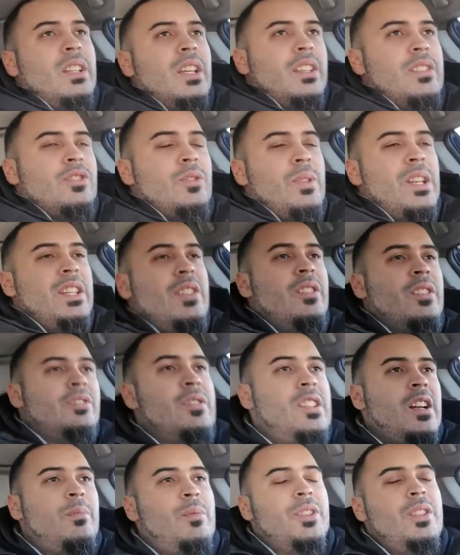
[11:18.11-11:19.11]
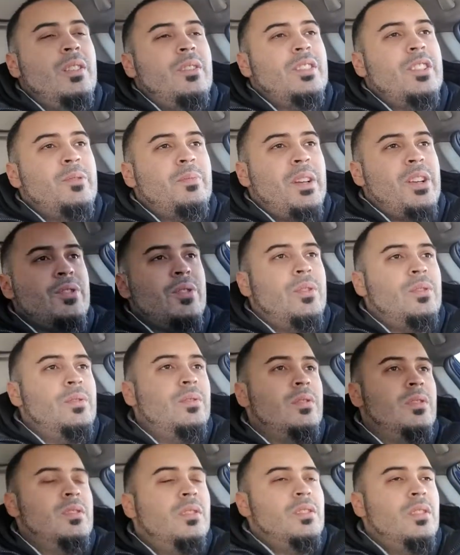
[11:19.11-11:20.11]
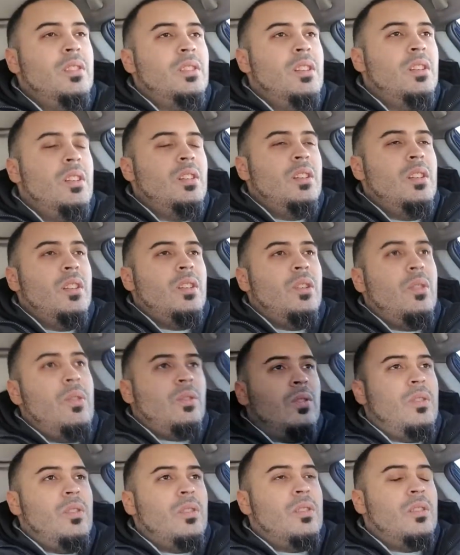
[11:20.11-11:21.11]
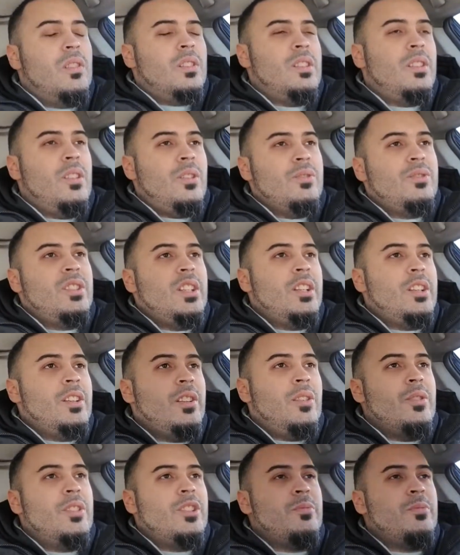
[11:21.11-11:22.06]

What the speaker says: so either double Yoda special, or, you know, single Yoda